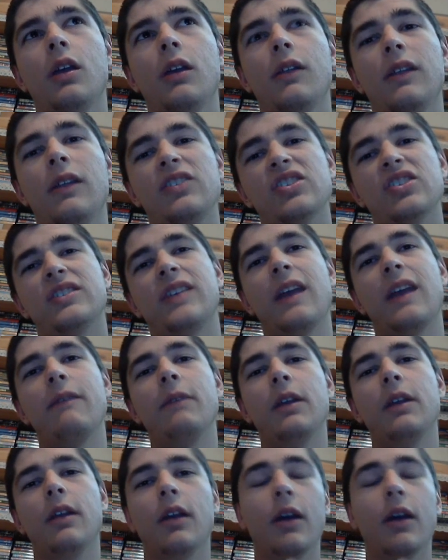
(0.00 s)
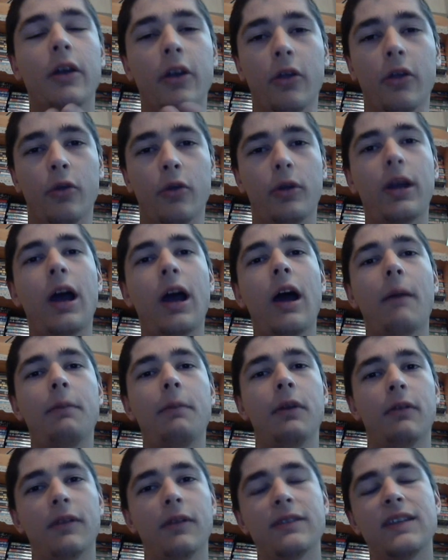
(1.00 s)
they just gave me another
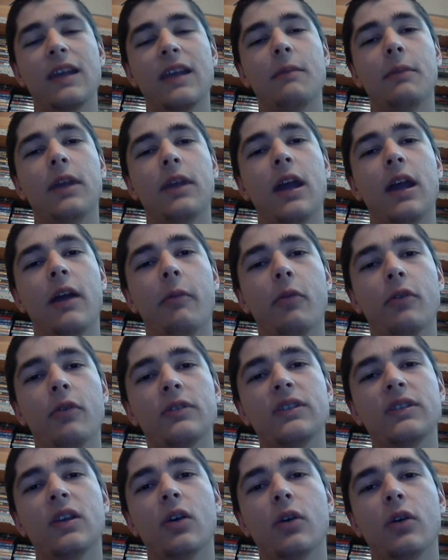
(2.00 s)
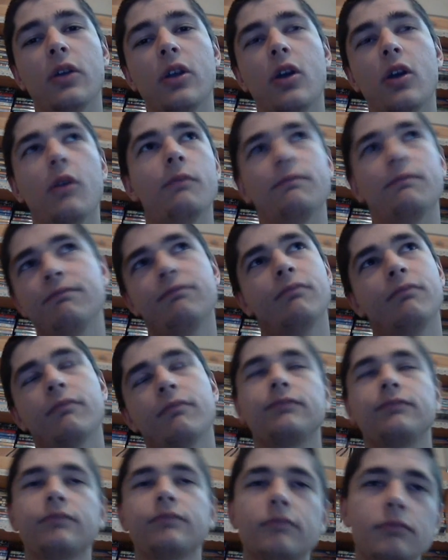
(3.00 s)
copy of the same camera, so,
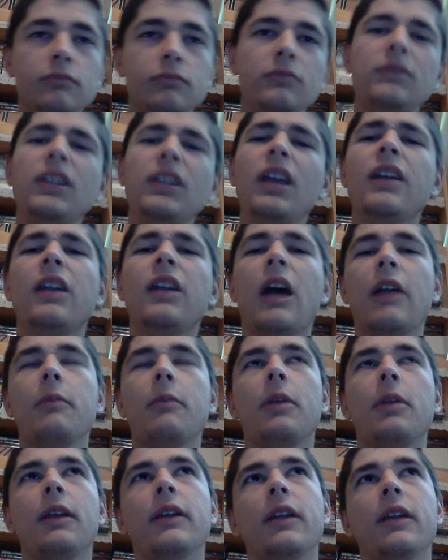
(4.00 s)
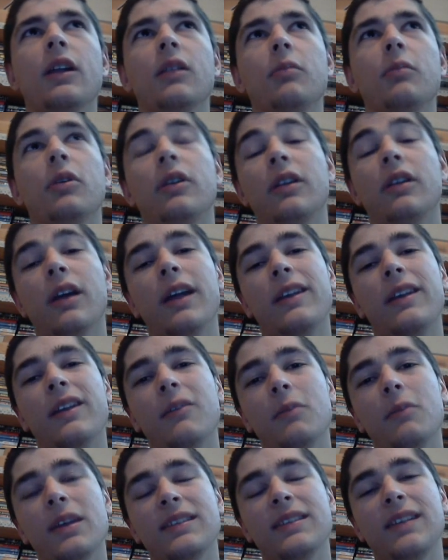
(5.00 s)
not a big deal, but I
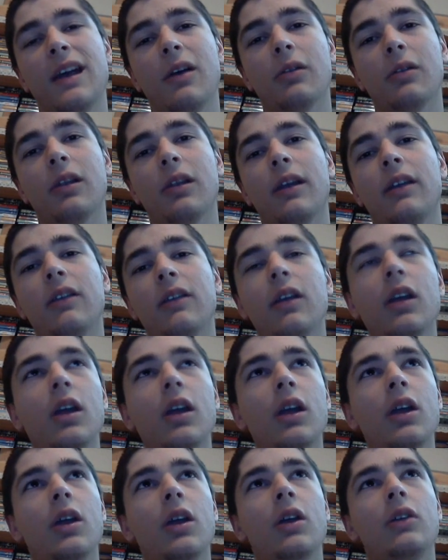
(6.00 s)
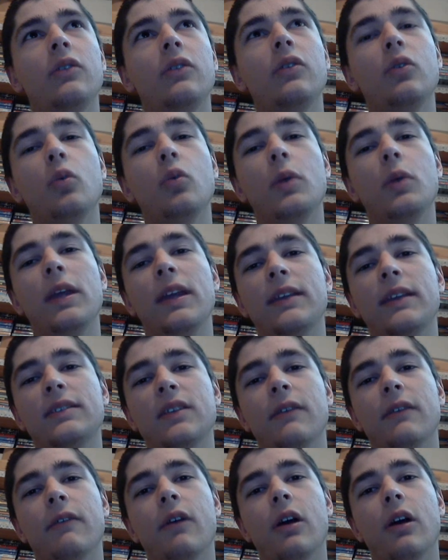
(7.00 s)
did miss out, like, 2 weeks
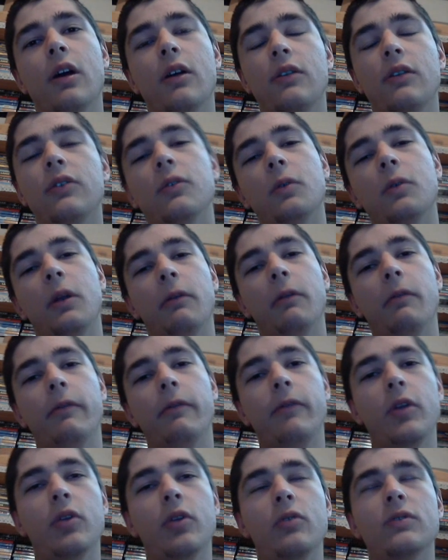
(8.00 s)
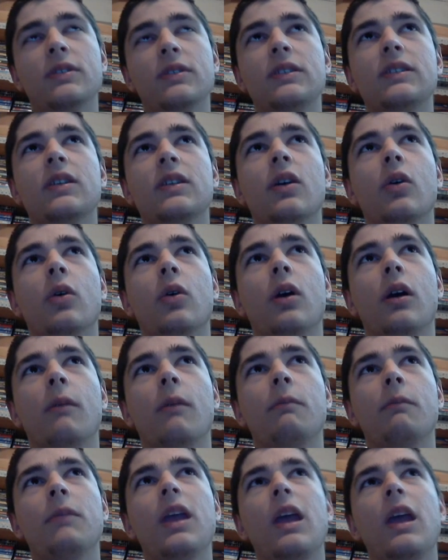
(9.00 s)
of doing reviews,
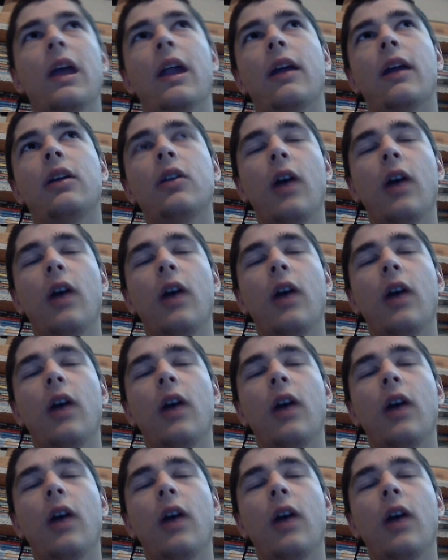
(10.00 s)
so, and